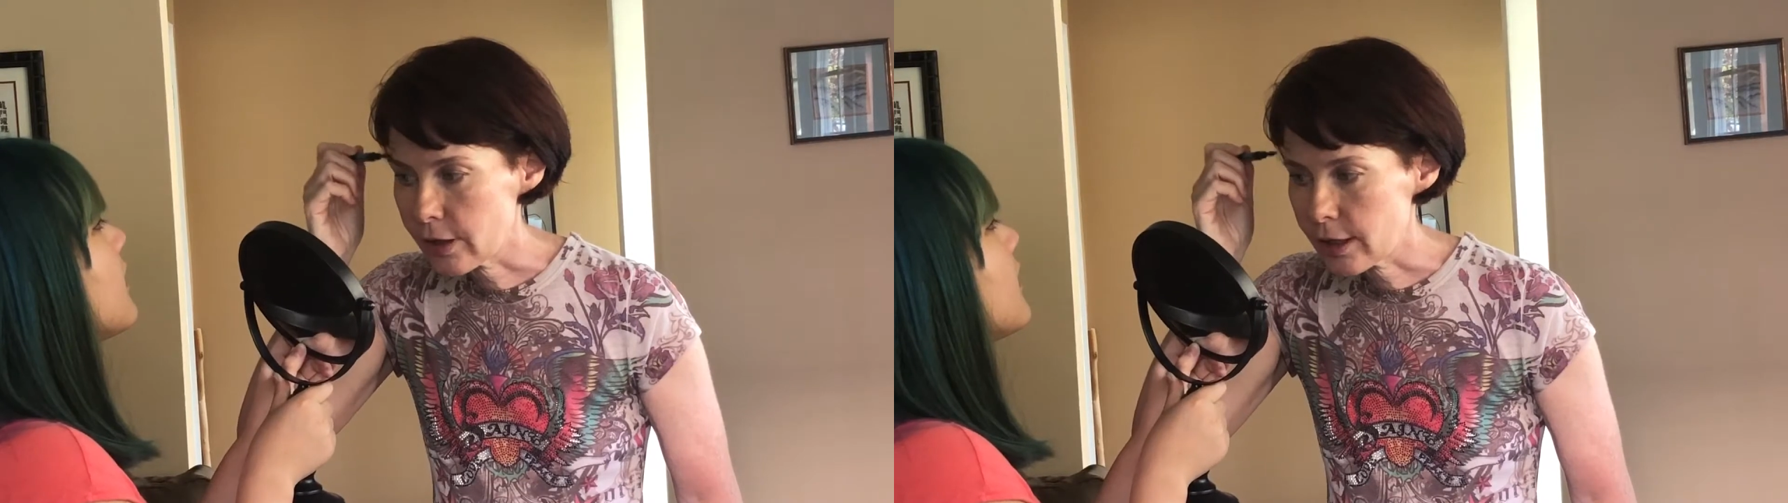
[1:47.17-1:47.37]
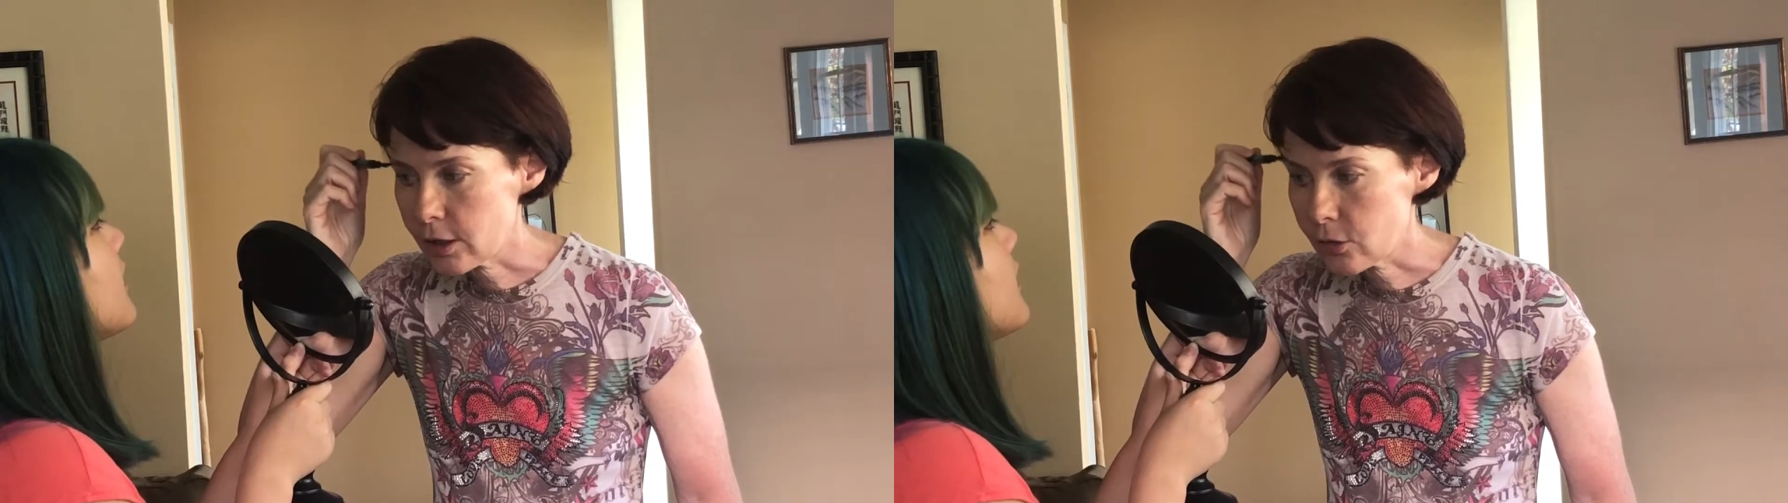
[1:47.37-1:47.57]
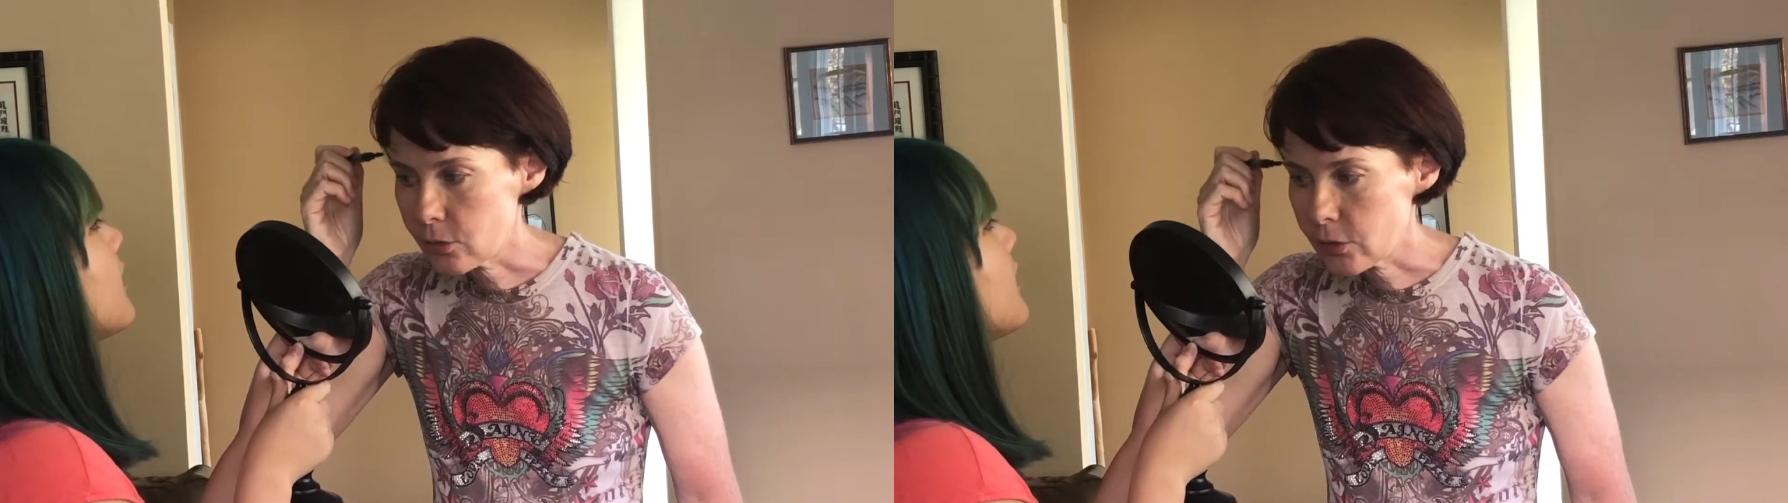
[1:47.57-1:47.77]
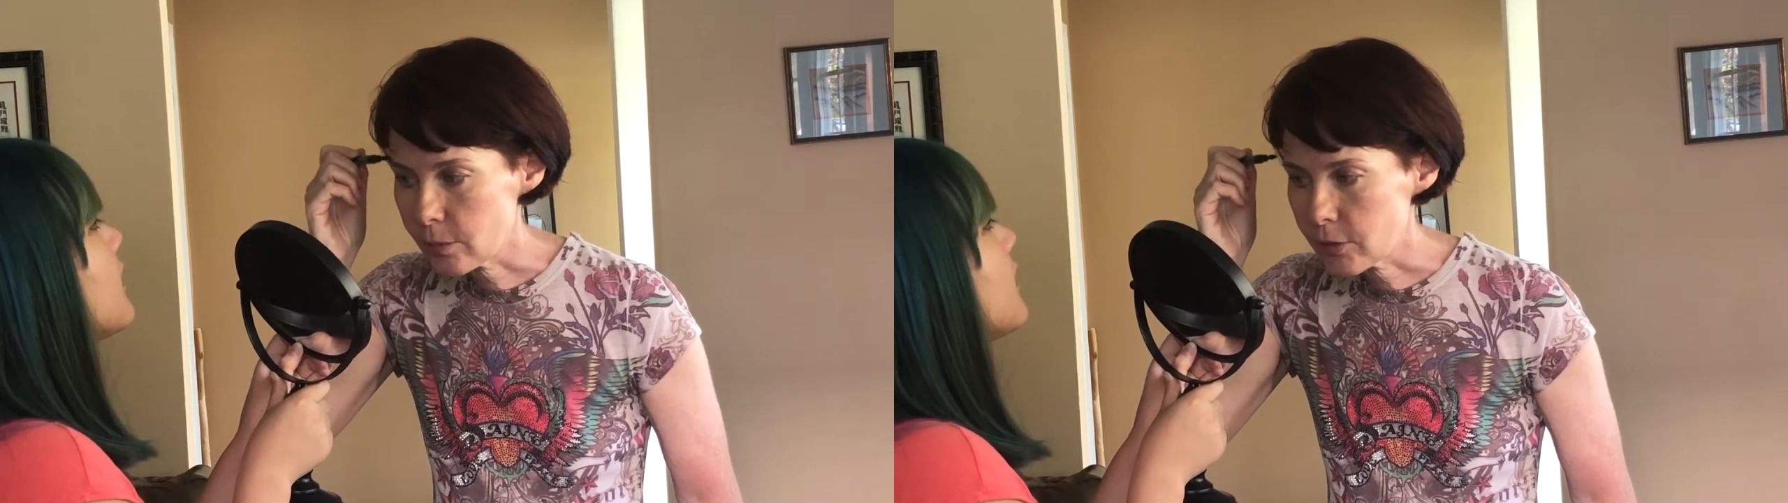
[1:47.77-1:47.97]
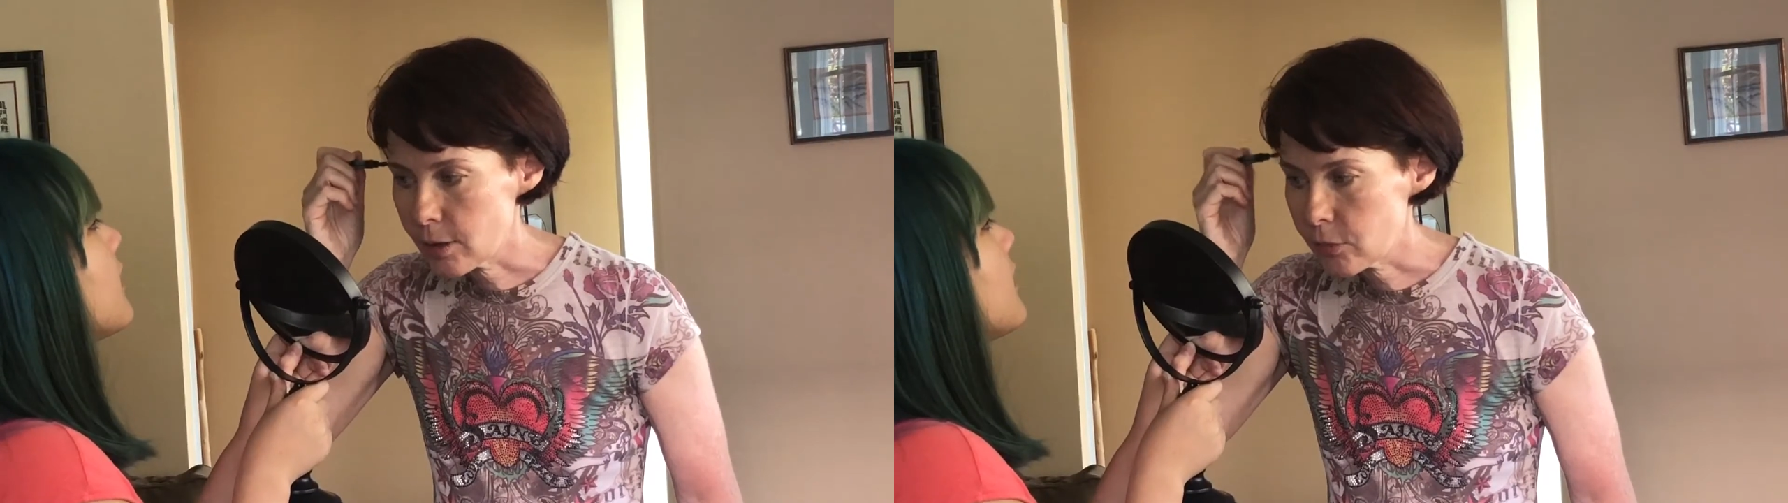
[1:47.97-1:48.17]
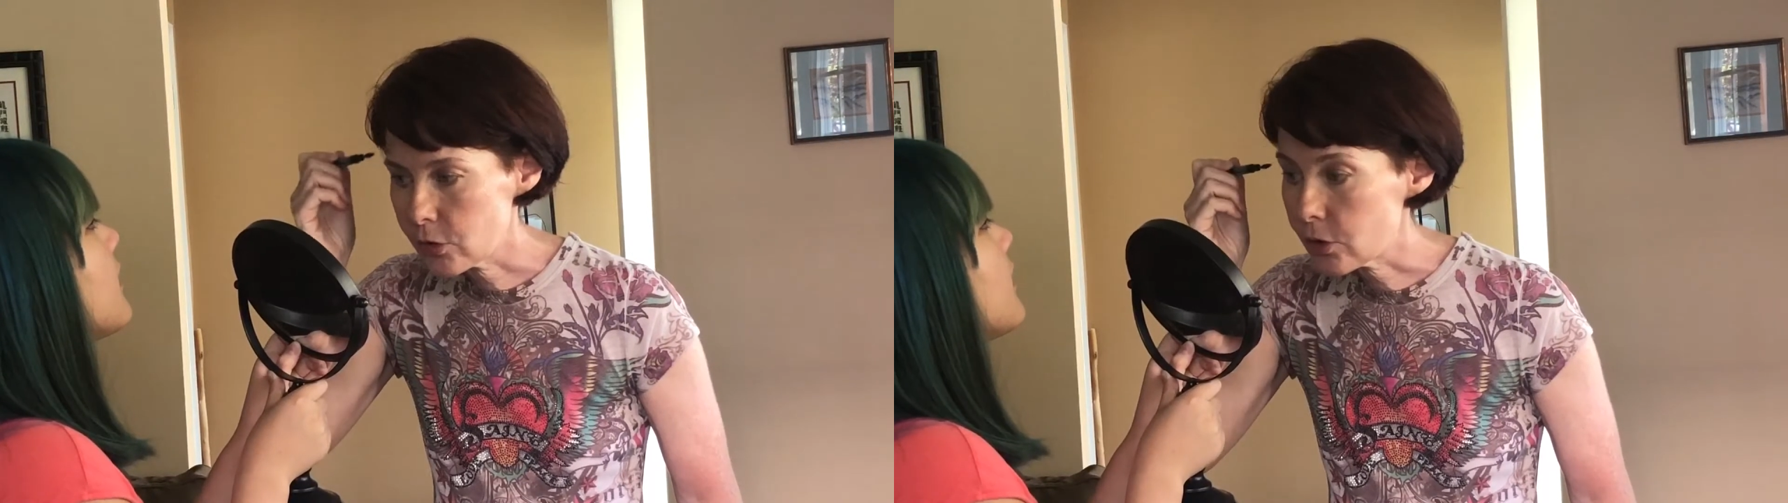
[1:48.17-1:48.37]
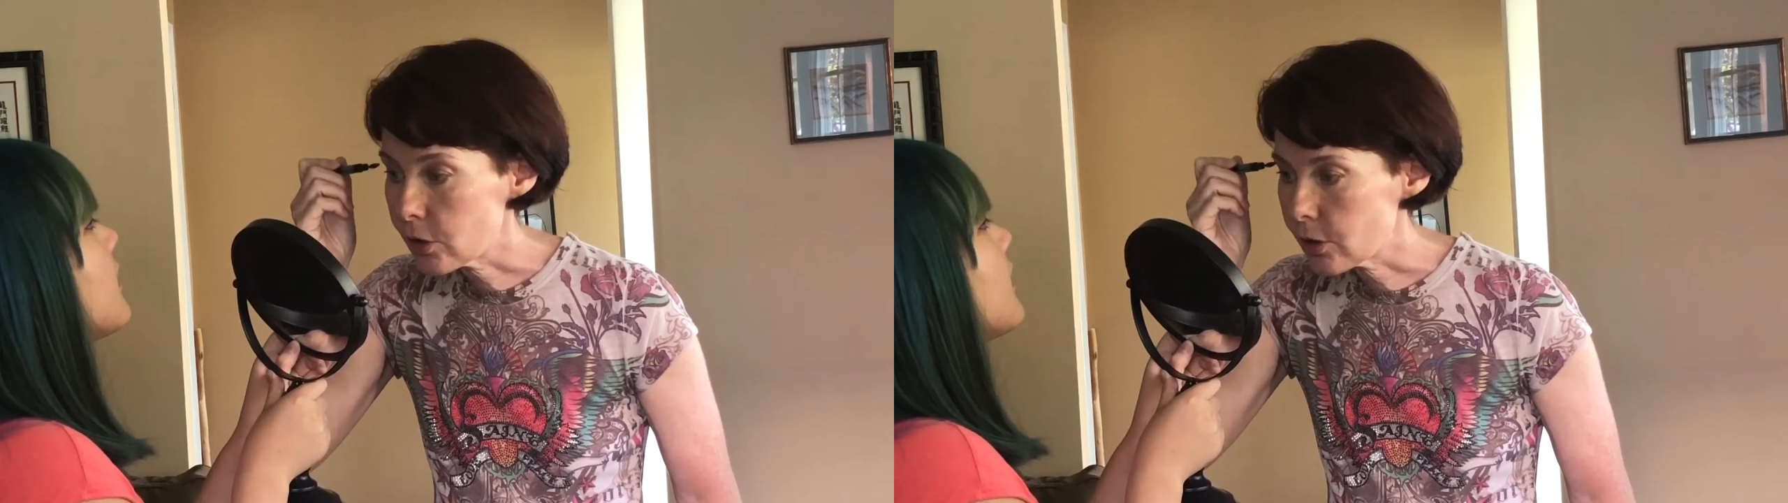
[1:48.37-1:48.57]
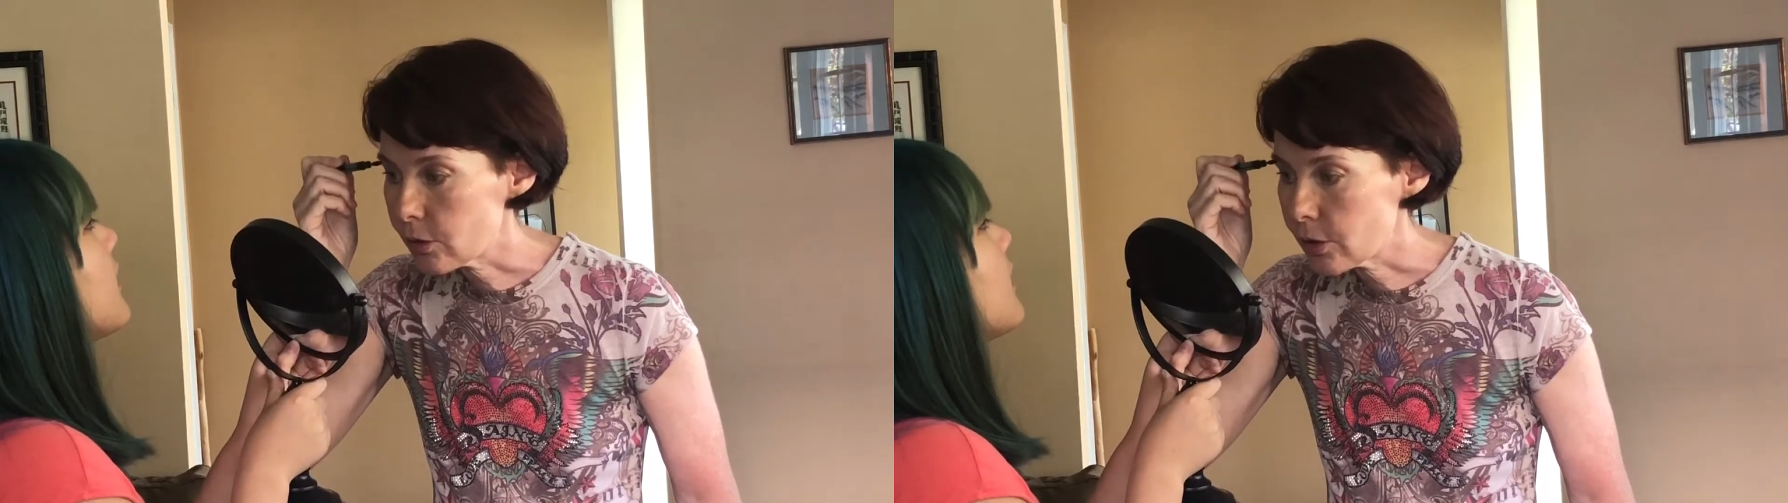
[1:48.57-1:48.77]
I use sometimes too.